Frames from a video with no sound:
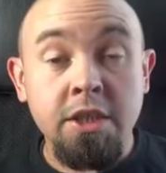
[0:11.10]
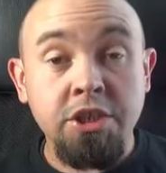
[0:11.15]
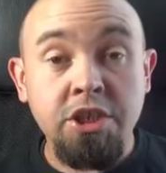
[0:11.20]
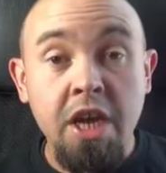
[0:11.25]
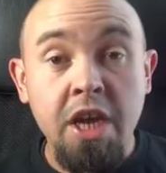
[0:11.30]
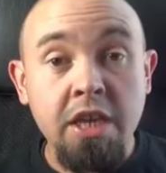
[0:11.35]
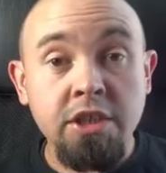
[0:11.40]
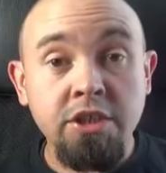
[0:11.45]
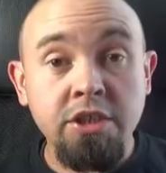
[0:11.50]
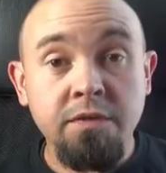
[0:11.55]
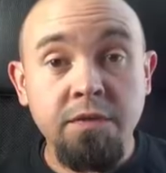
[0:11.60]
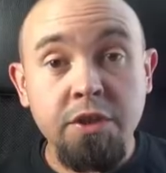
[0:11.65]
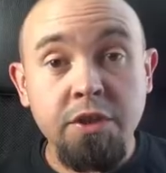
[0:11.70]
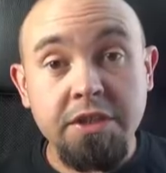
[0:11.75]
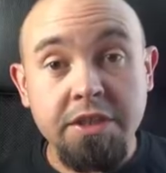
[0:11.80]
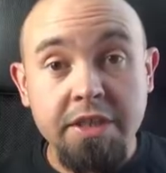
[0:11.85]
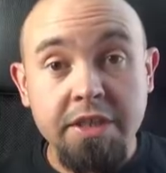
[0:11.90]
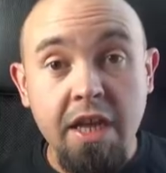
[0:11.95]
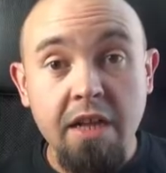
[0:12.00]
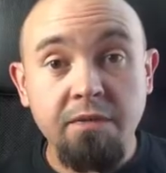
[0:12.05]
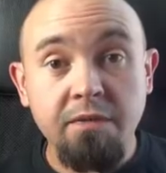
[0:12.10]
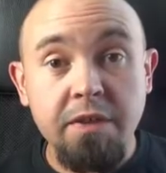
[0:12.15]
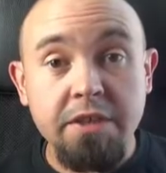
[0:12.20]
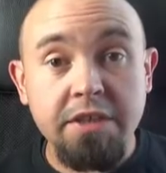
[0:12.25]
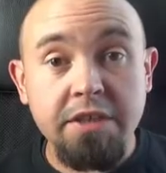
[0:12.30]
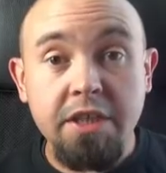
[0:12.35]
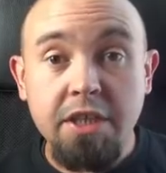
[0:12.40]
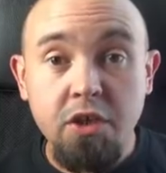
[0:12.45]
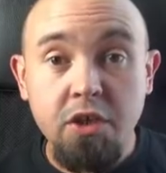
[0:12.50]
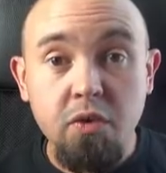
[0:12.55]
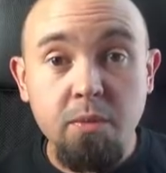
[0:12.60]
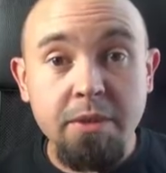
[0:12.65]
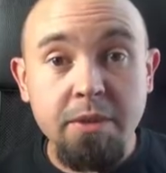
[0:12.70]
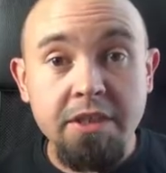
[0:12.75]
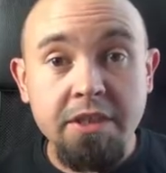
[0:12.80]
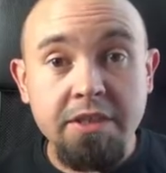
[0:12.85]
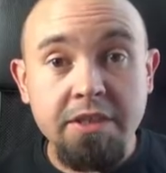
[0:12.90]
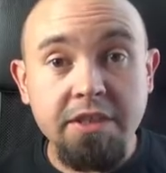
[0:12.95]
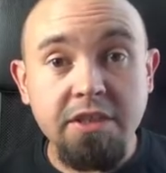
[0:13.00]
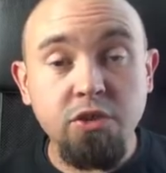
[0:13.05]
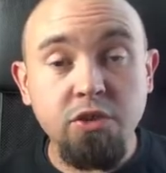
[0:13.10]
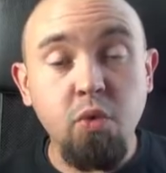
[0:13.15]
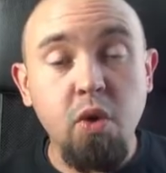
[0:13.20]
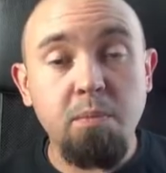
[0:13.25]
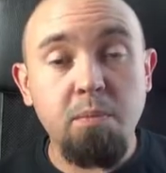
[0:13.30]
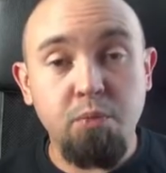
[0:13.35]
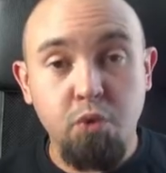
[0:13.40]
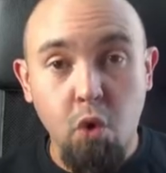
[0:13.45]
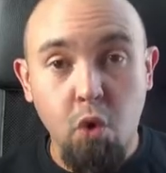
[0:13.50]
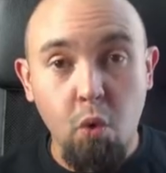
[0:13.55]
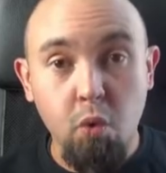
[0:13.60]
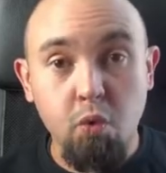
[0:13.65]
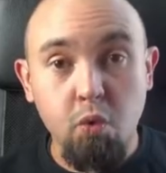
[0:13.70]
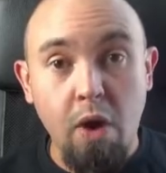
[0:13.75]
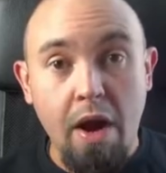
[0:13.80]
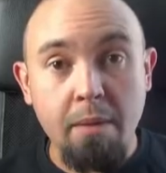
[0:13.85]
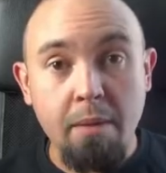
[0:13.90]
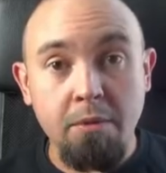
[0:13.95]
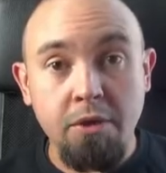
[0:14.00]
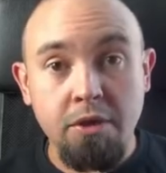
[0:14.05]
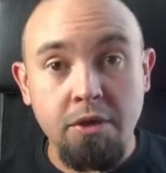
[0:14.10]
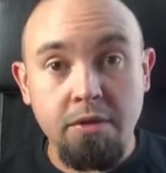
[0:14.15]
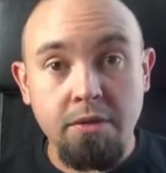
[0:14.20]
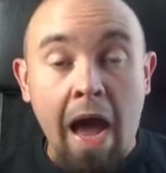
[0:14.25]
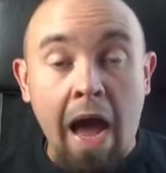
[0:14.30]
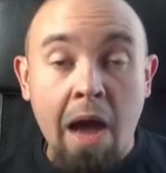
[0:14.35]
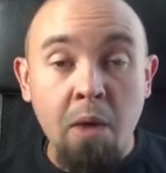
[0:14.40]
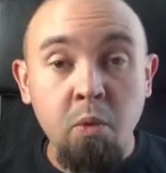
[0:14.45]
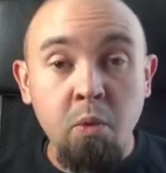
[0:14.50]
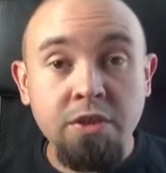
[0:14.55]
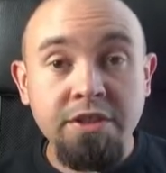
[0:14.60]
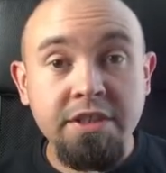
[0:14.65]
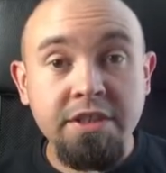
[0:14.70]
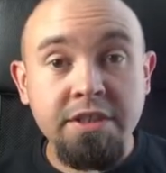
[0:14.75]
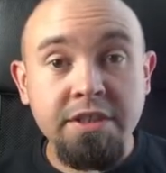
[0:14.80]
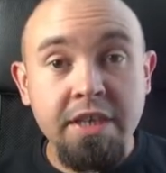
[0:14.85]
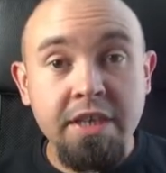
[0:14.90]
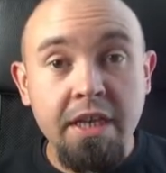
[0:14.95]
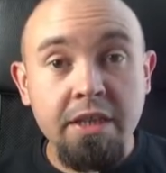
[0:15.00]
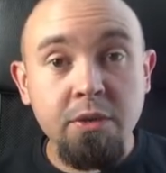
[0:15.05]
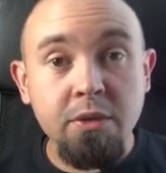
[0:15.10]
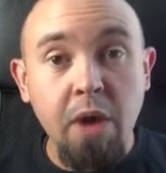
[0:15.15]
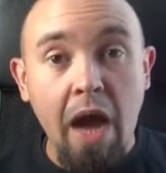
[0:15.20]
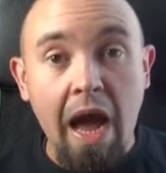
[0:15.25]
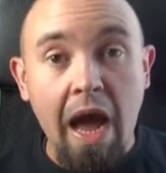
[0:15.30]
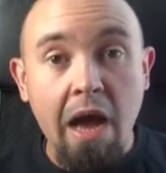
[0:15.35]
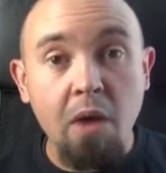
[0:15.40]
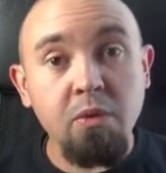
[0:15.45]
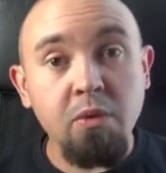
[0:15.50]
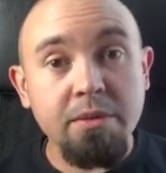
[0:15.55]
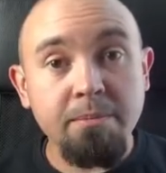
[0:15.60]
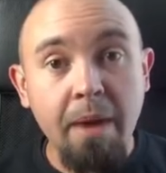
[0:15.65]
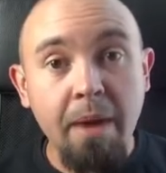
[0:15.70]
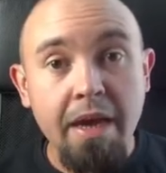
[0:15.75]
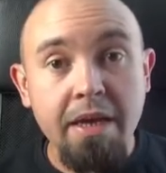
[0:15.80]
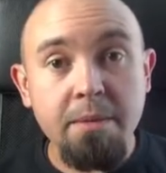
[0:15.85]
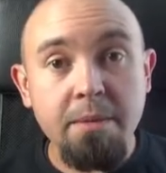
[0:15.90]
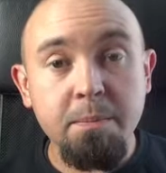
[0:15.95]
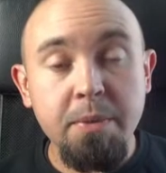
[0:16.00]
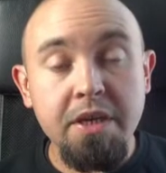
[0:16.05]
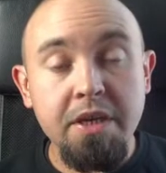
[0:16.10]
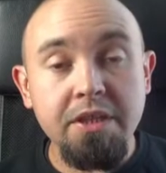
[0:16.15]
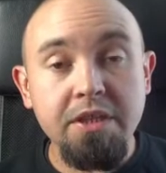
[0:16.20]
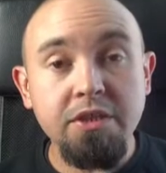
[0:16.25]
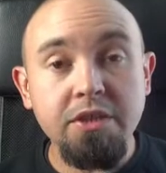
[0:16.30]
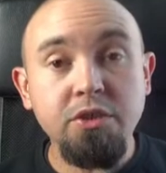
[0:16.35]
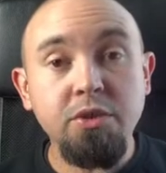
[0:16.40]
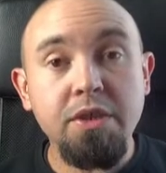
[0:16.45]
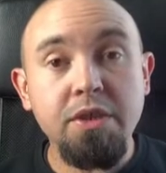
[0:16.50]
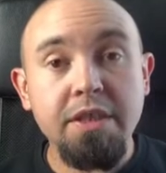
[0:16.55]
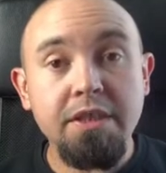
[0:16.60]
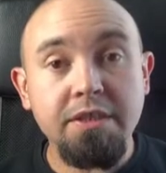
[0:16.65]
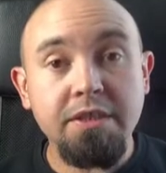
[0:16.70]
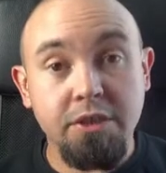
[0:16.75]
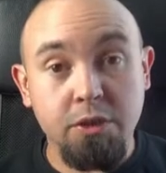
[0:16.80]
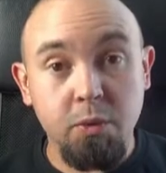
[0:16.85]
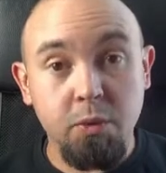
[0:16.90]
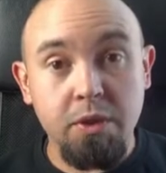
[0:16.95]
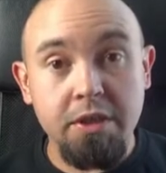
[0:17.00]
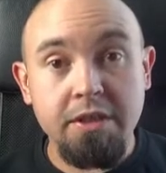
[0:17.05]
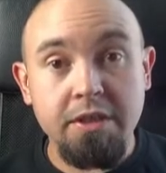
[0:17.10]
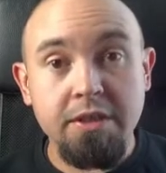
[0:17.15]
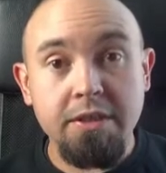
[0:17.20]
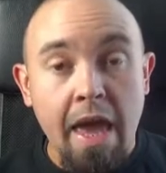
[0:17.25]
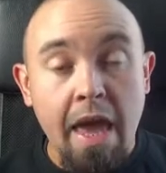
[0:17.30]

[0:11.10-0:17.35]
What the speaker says: change of yourself as a humanist to a programmer. I want to tell you how in my opinion you can do it.